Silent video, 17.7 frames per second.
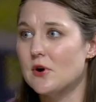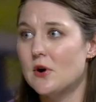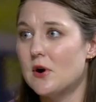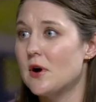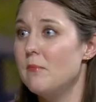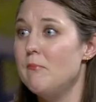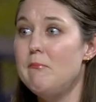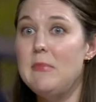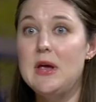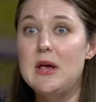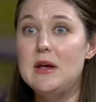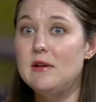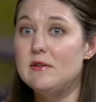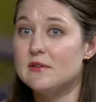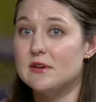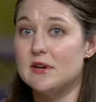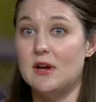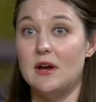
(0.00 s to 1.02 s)
are
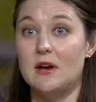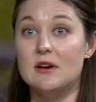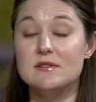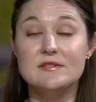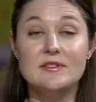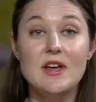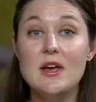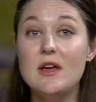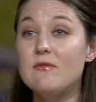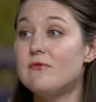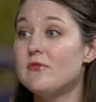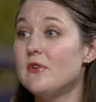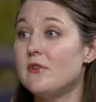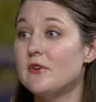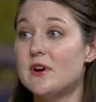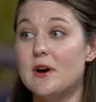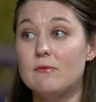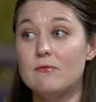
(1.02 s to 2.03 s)
amazing because they
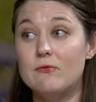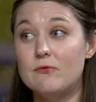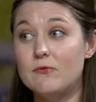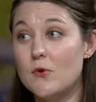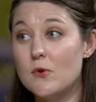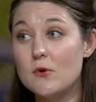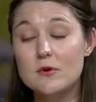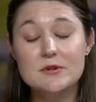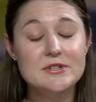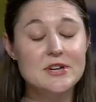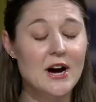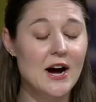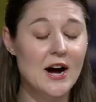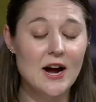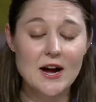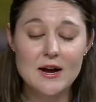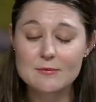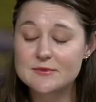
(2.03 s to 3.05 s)
fill it up four
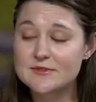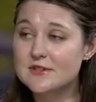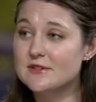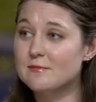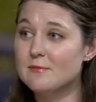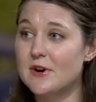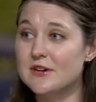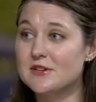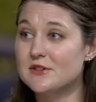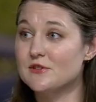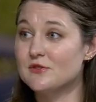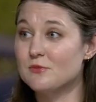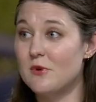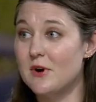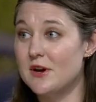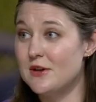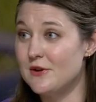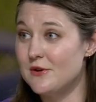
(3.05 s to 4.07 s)
times as much as
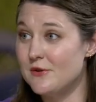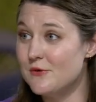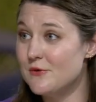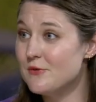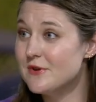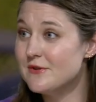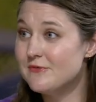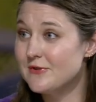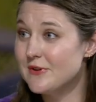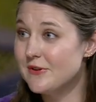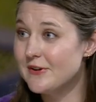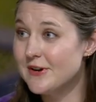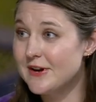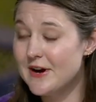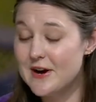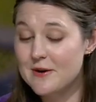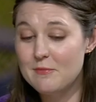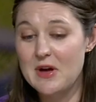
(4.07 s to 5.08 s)
what you would fill it
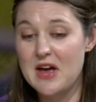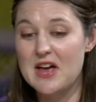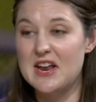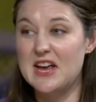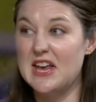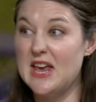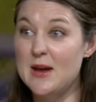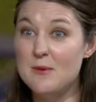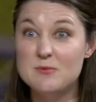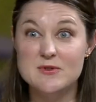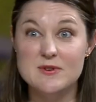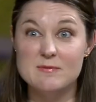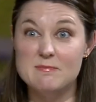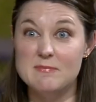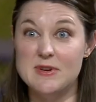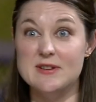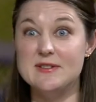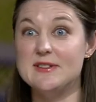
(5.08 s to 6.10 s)
up and it keeps
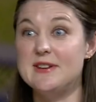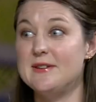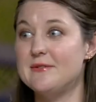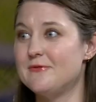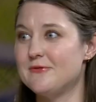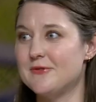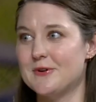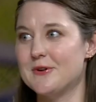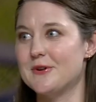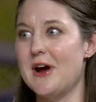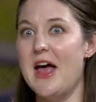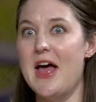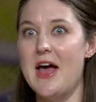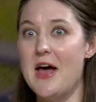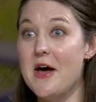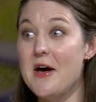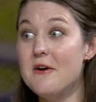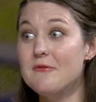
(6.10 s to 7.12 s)
them busy
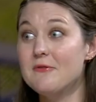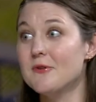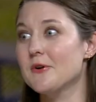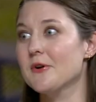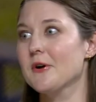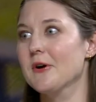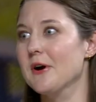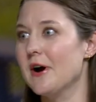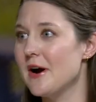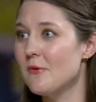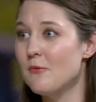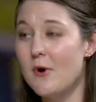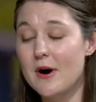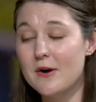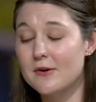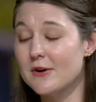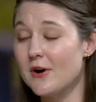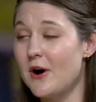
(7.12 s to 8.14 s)
forever. I
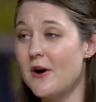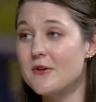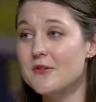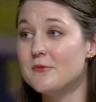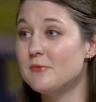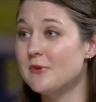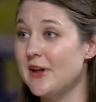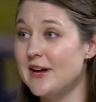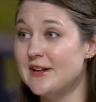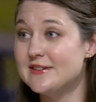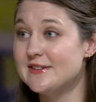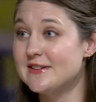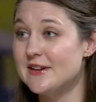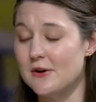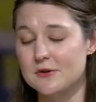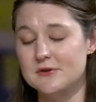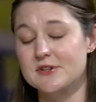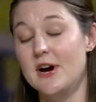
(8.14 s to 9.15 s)
watered all the plants,
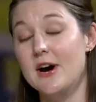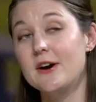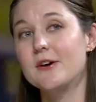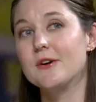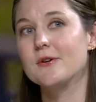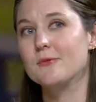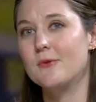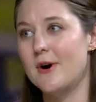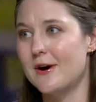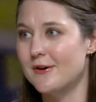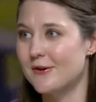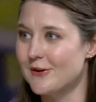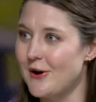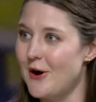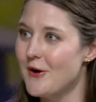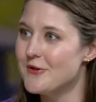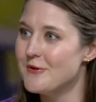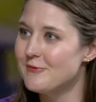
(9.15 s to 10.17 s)
the, or Tucker watered
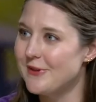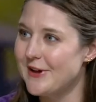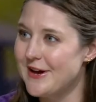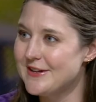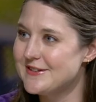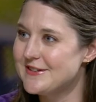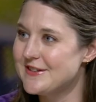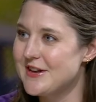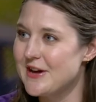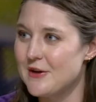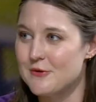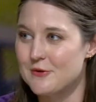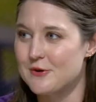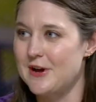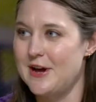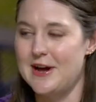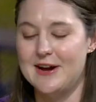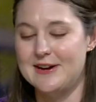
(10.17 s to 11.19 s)
all the plants the
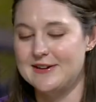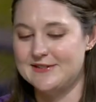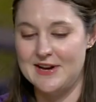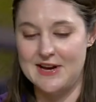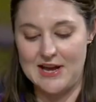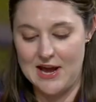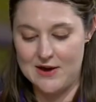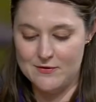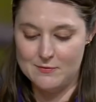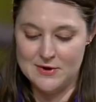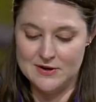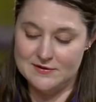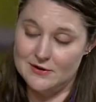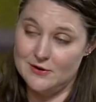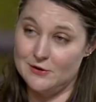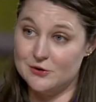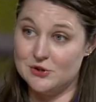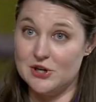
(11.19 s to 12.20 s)
other day because I gave him
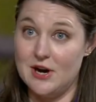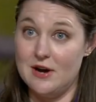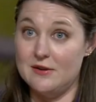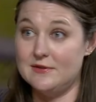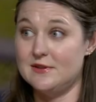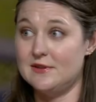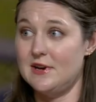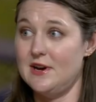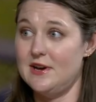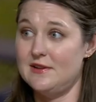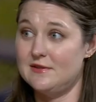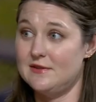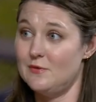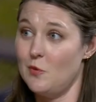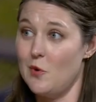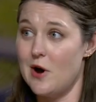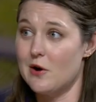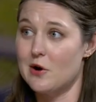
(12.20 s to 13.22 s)
his little
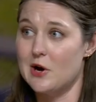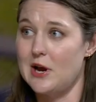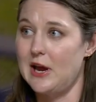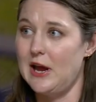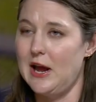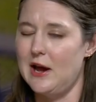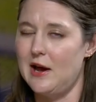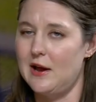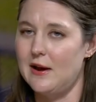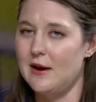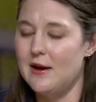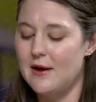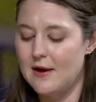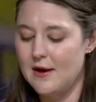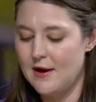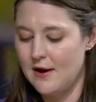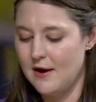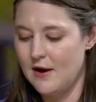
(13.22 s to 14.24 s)
child-sized watering can.
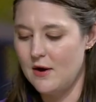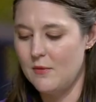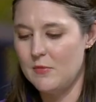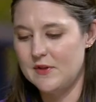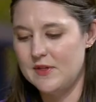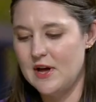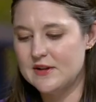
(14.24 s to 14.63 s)
Mm -hmm. um, but